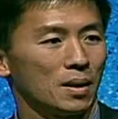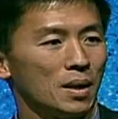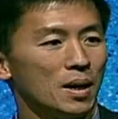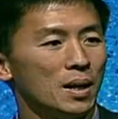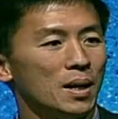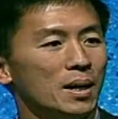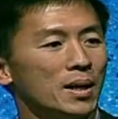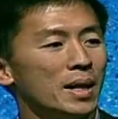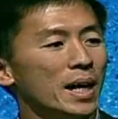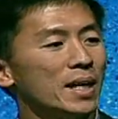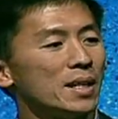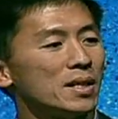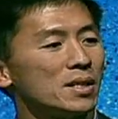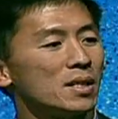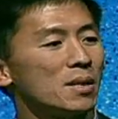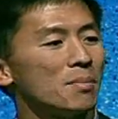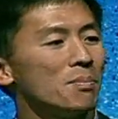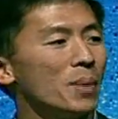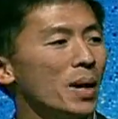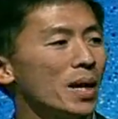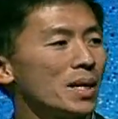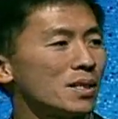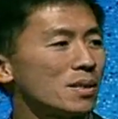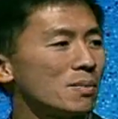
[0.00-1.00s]
That is the
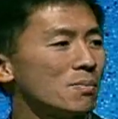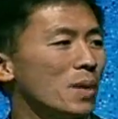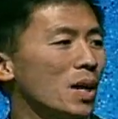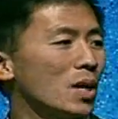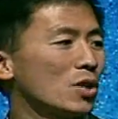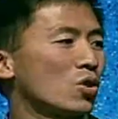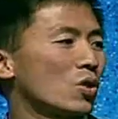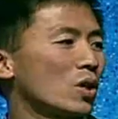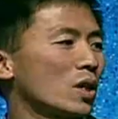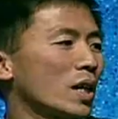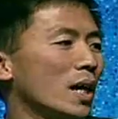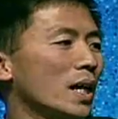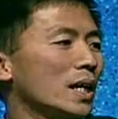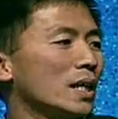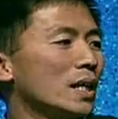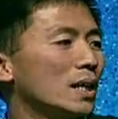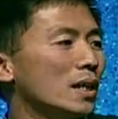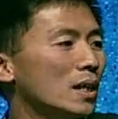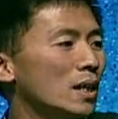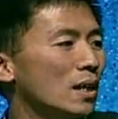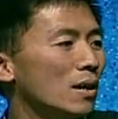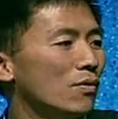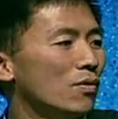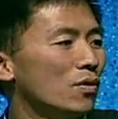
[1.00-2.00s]
best metric I can
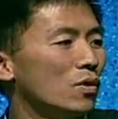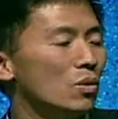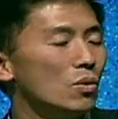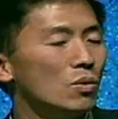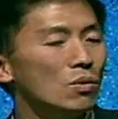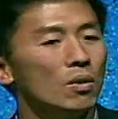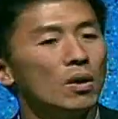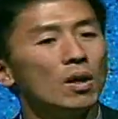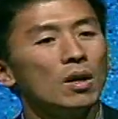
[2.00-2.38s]
give you